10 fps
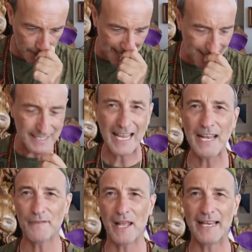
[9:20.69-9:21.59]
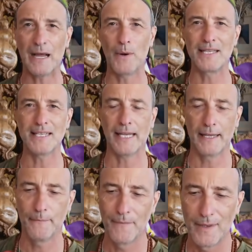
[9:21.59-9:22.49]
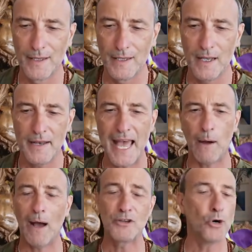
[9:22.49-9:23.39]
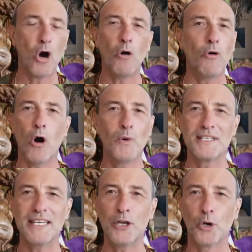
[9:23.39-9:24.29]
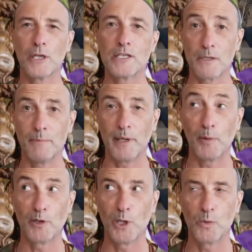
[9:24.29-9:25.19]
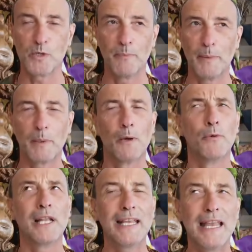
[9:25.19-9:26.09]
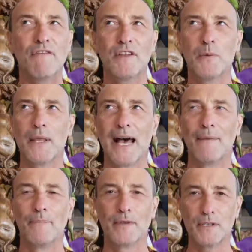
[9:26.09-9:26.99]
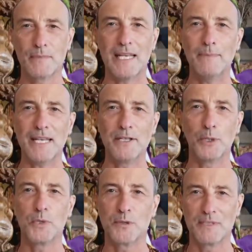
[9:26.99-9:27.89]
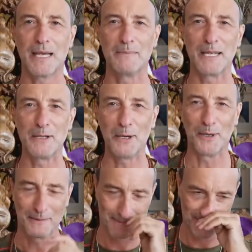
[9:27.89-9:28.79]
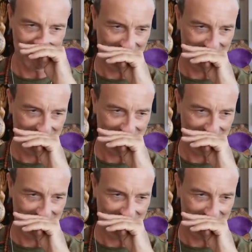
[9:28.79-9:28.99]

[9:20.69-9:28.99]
that's kind of like how I see it. Now, I don't always see colours, some people do, some people are really gifted with that. Sometimes I do, sometimes I don't.